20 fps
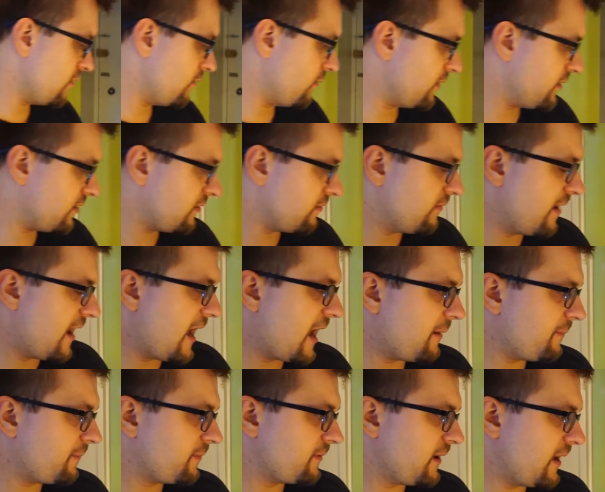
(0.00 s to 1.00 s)
with a
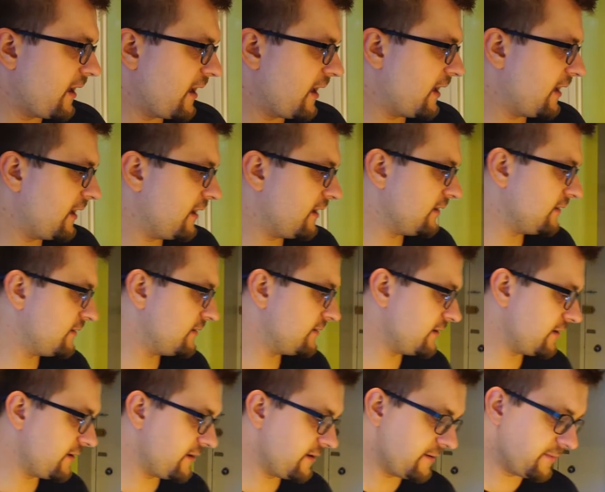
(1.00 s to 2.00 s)
wrap and
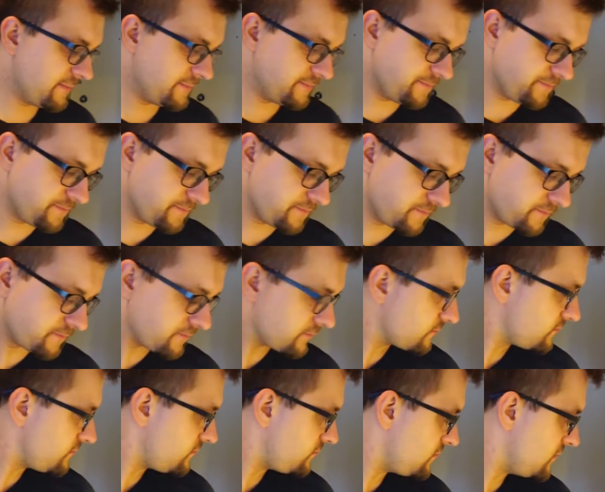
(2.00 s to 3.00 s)
um,
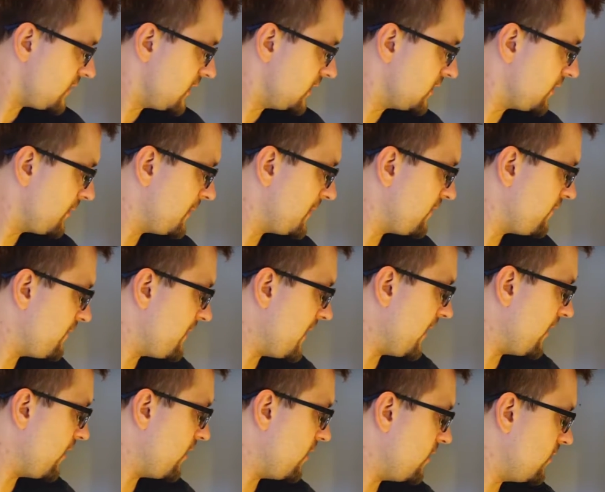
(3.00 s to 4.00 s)
a little bit of
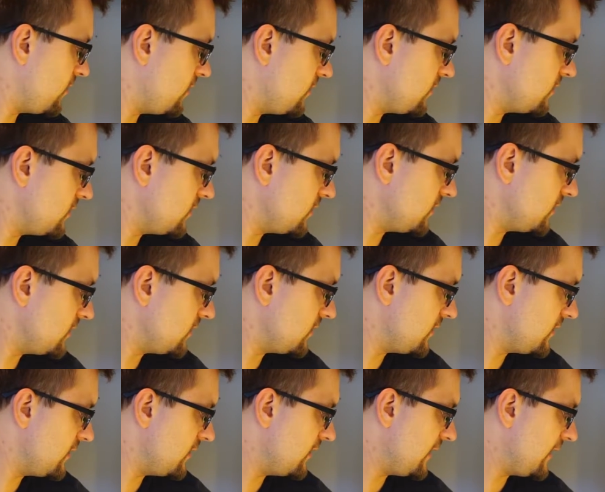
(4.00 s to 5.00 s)
mayo
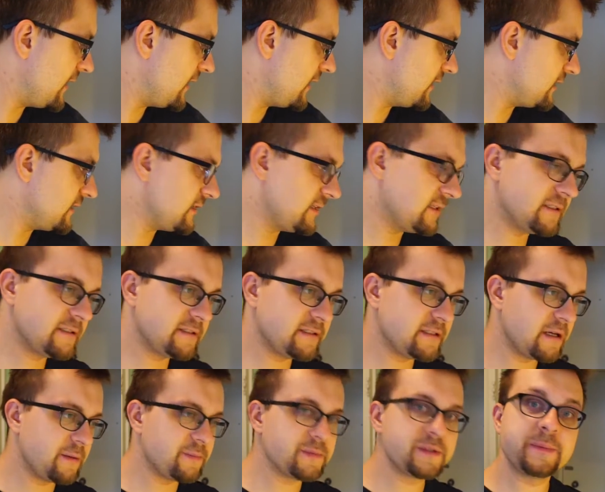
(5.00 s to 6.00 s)
and
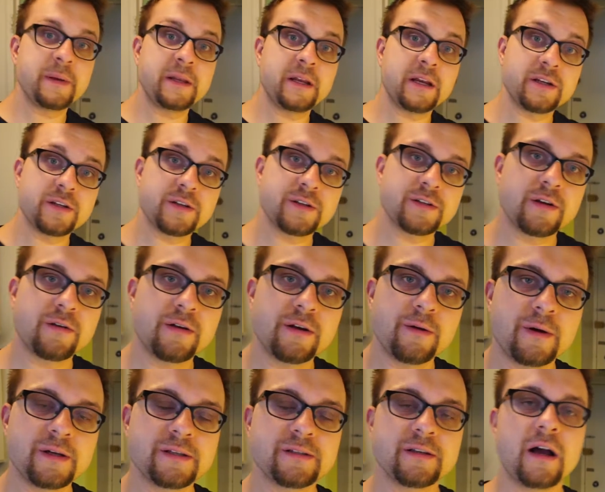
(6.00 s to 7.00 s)
some spinach. So
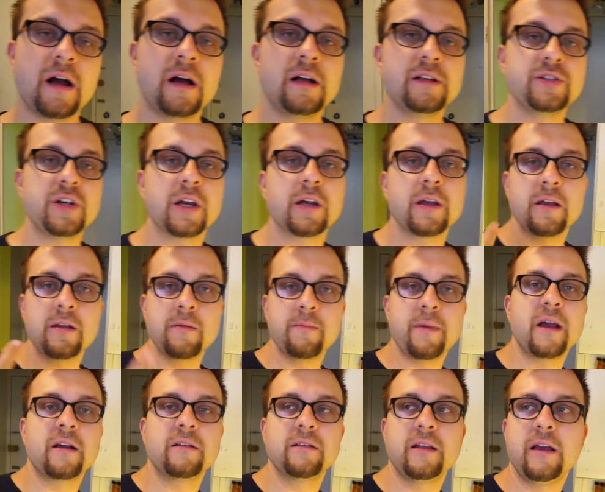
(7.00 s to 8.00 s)
anyways, I'll check in
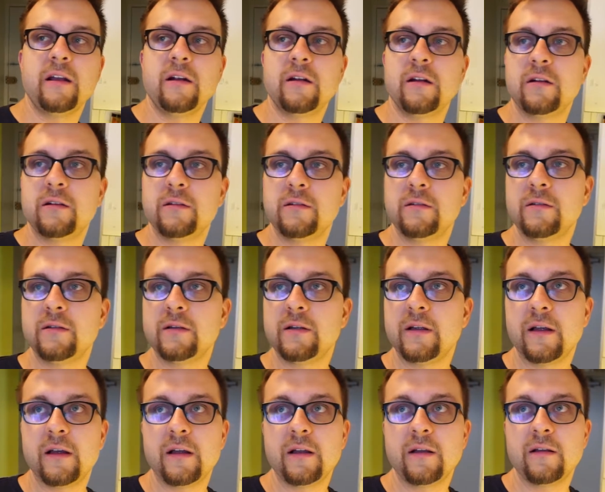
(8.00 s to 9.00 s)
back later,
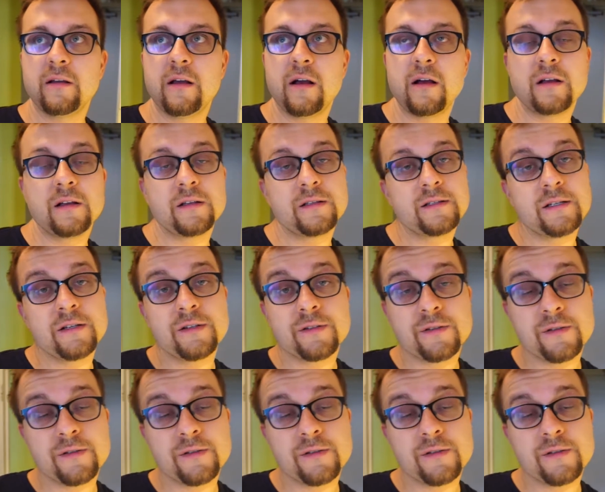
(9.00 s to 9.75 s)
and I'll see you